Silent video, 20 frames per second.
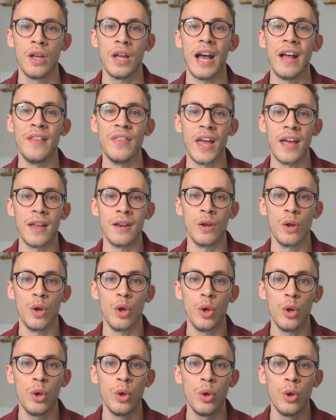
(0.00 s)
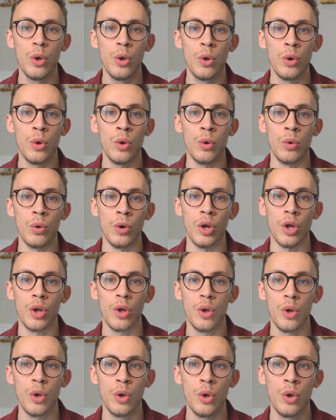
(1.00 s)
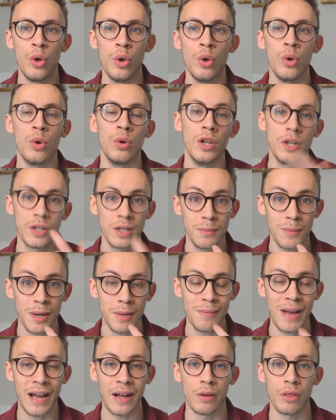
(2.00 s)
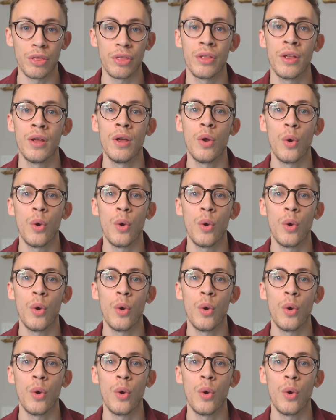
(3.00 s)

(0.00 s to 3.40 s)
And then ooh, ooh, look at my mouth.